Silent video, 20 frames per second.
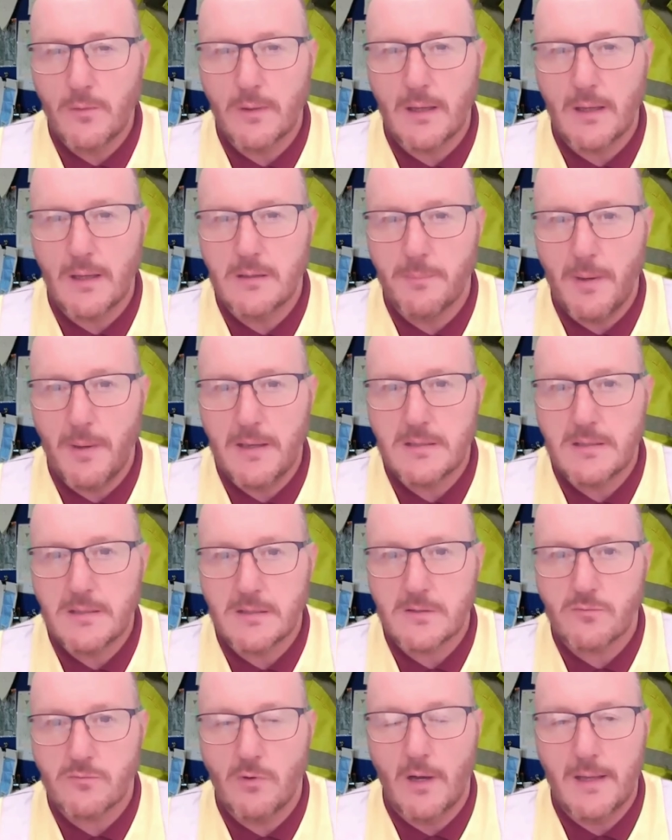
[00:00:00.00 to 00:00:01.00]
get the
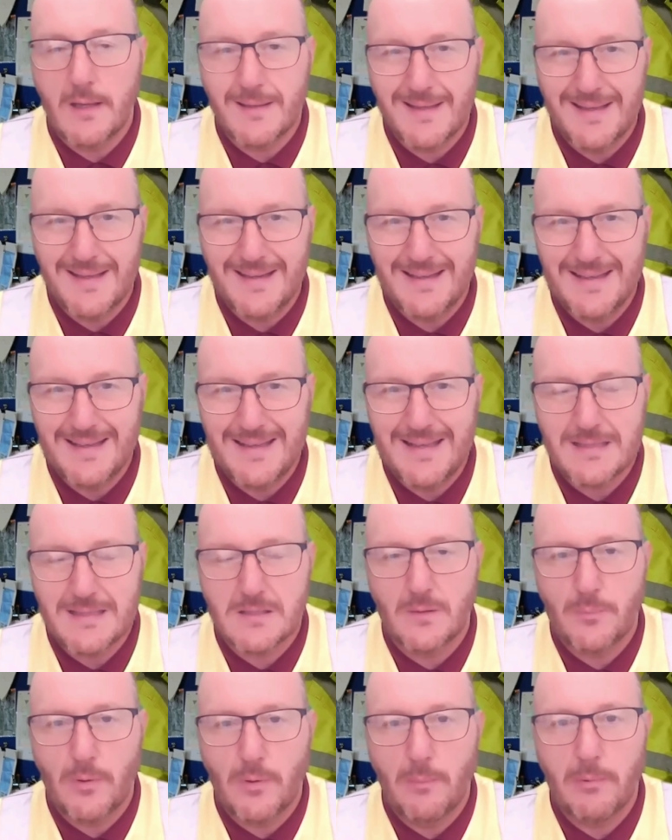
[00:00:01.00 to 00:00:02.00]
basics right, then it is
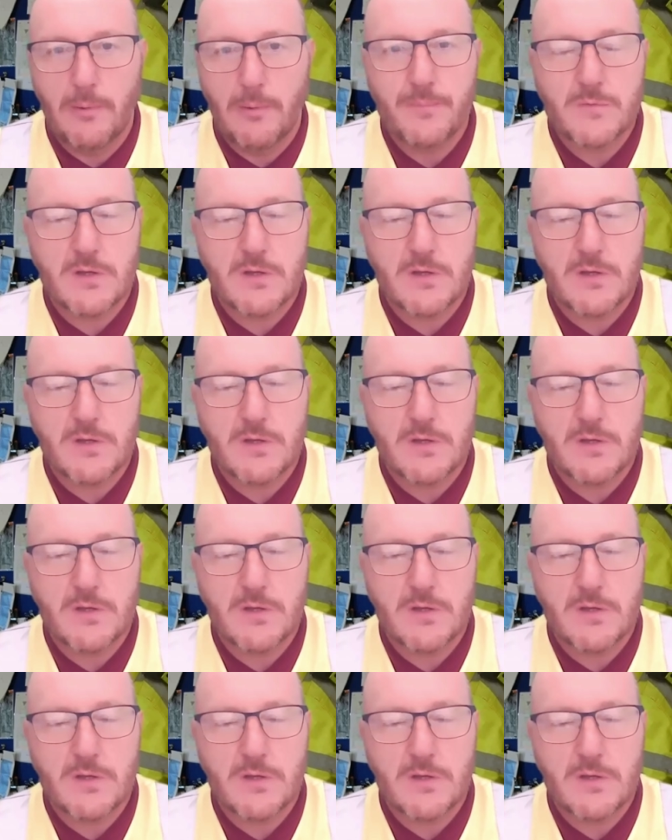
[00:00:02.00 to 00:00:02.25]
a problem.